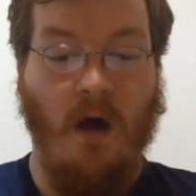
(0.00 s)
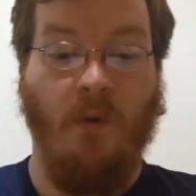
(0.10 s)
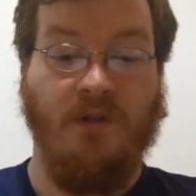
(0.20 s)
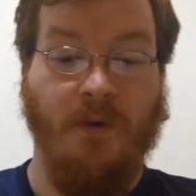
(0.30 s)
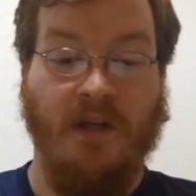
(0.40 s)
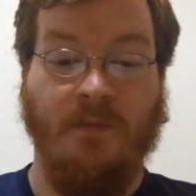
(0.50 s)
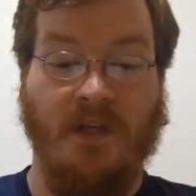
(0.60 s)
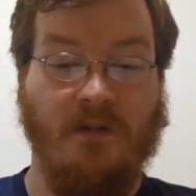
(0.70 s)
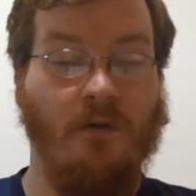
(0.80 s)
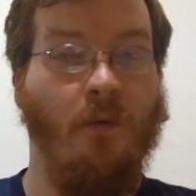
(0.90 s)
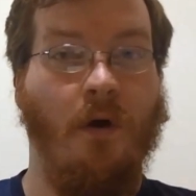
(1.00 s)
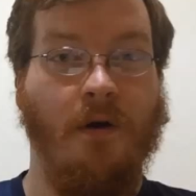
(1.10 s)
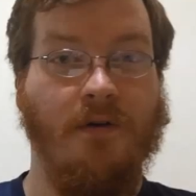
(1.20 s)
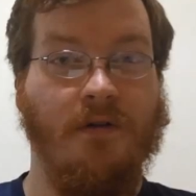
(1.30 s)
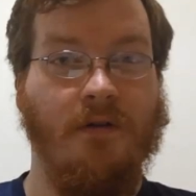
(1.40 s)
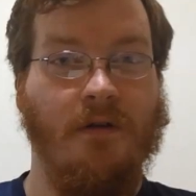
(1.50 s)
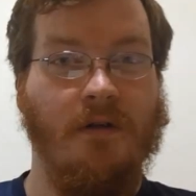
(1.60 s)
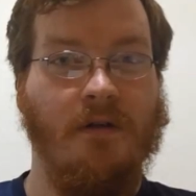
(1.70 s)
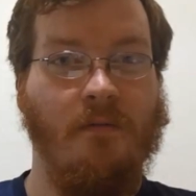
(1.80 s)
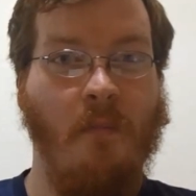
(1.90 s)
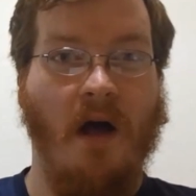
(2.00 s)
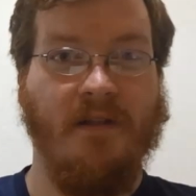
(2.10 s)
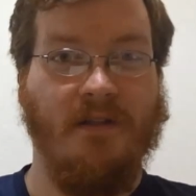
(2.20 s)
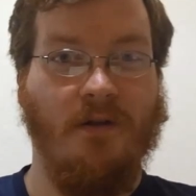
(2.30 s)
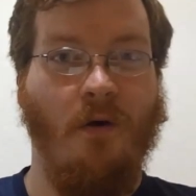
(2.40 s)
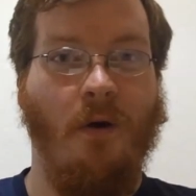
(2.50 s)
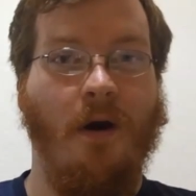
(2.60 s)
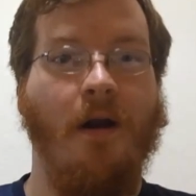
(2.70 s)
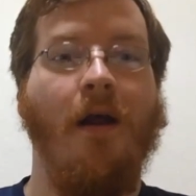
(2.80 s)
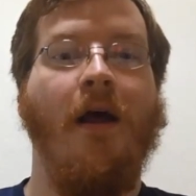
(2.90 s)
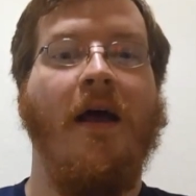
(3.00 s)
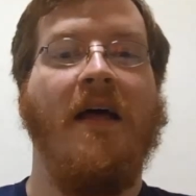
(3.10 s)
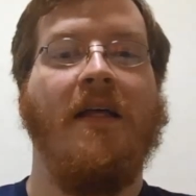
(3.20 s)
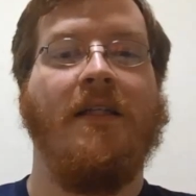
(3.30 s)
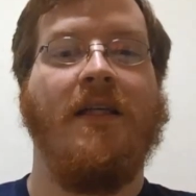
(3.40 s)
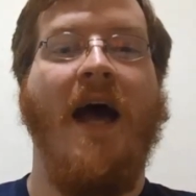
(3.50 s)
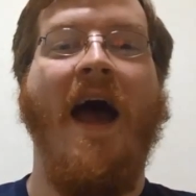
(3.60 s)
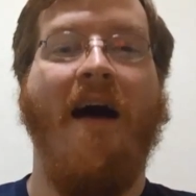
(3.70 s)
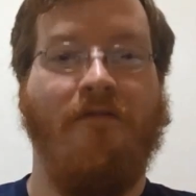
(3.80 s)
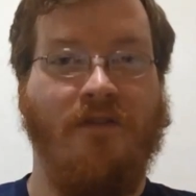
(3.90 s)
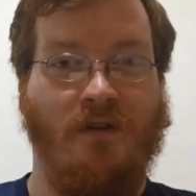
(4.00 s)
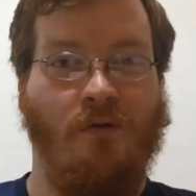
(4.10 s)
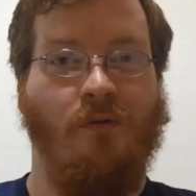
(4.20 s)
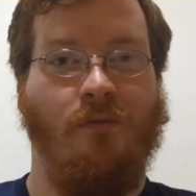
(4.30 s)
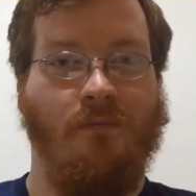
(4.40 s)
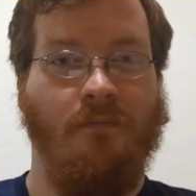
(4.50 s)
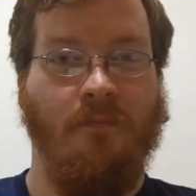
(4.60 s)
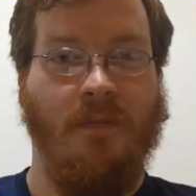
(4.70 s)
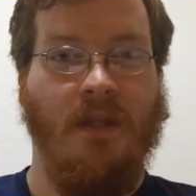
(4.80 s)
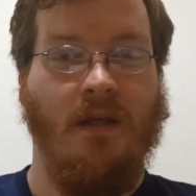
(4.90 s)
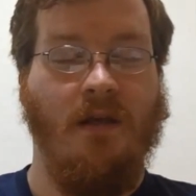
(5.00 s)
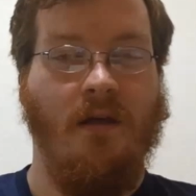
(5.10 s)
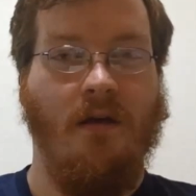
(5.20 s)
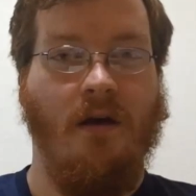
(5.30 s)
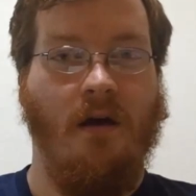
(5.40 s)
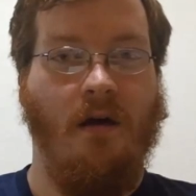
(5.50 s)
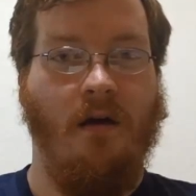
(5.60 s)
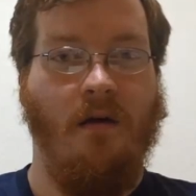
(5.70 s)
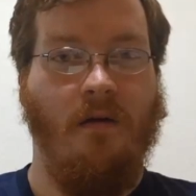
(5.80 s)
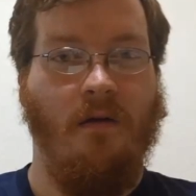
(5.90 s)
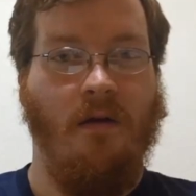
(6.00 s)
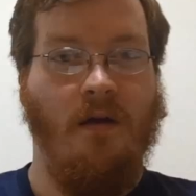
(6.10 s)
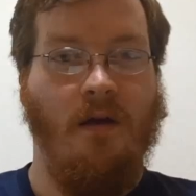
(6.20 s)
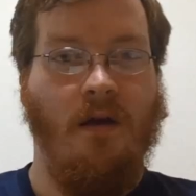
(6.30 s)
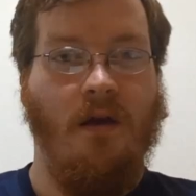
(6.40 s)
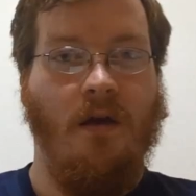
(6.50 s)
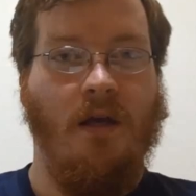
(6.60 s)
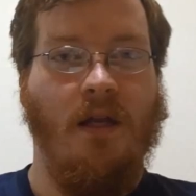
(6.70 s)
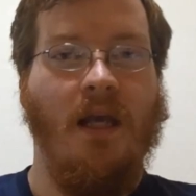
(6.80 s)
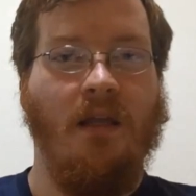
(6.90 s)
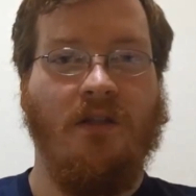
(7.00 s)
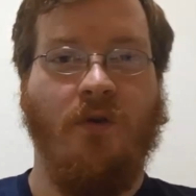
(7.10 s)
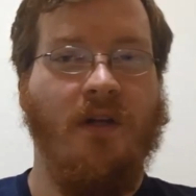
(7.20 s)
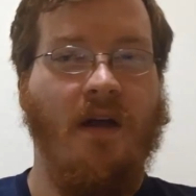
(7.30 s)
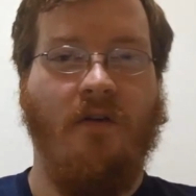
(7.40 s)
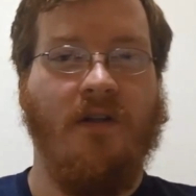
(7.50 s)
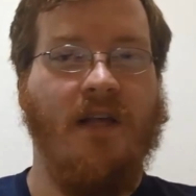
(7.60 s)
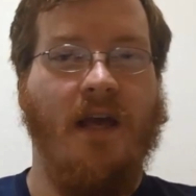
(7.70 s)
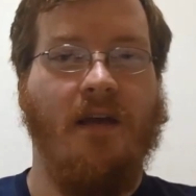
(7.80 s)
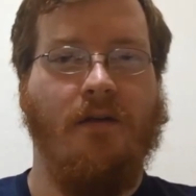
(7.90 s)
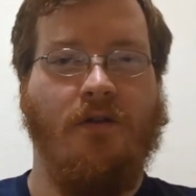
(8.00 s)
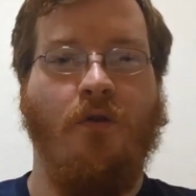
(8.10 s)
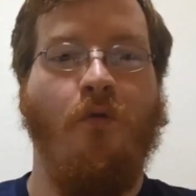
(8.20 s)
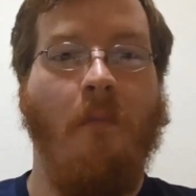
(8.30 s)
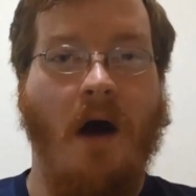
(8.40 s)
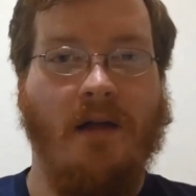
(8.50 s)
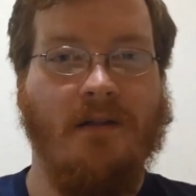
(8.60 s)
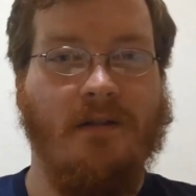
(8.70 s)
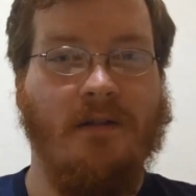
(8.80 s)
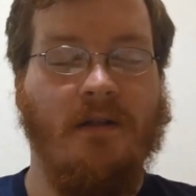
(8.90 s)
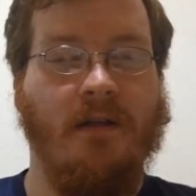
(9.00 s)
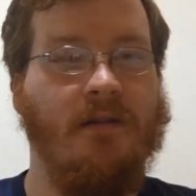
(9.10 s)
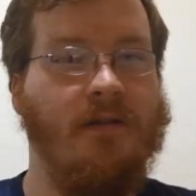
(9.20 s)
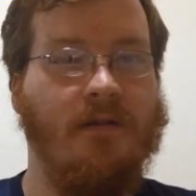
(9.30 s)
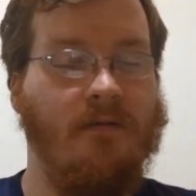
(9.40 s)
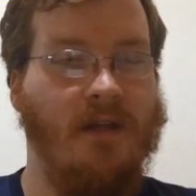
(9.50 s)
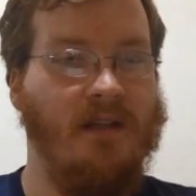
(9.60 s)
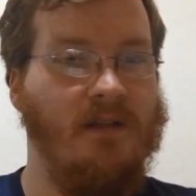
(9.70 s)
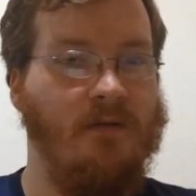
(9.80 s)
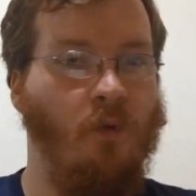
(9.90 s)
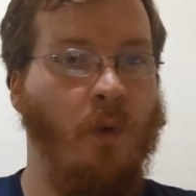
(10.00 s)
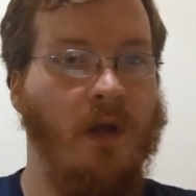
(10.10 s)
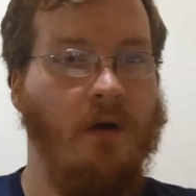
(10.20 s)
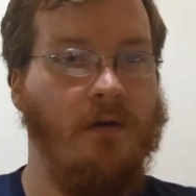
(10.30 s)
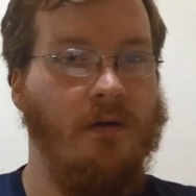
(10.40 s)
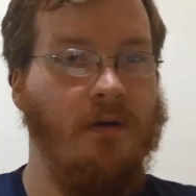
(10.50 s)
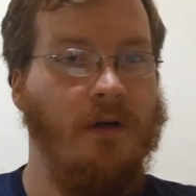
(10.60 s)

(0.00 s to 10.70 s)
Which brings me to the word must, or to have to. In English, we never say to must. That's weird.